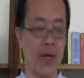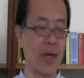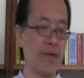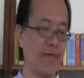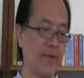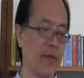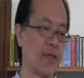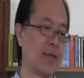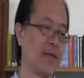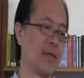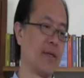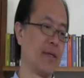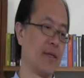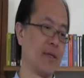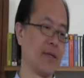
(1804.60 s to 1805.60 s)
benefit,
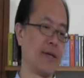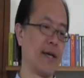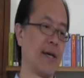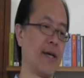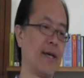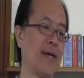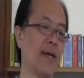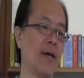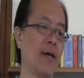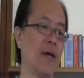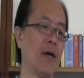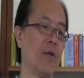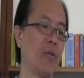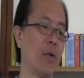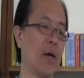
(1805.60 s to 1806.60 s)
okay,
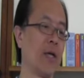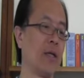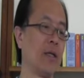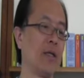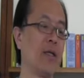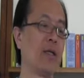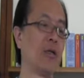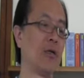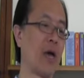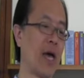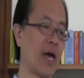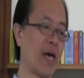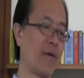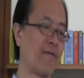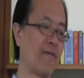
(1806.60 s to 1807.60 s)
when you
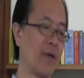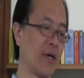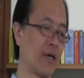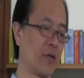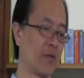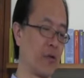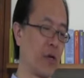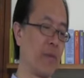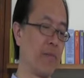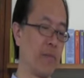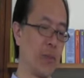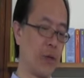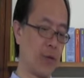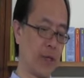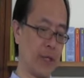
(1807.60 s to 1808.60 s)
have a green
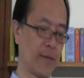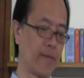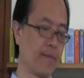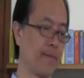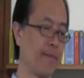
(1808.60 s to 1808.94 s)
building.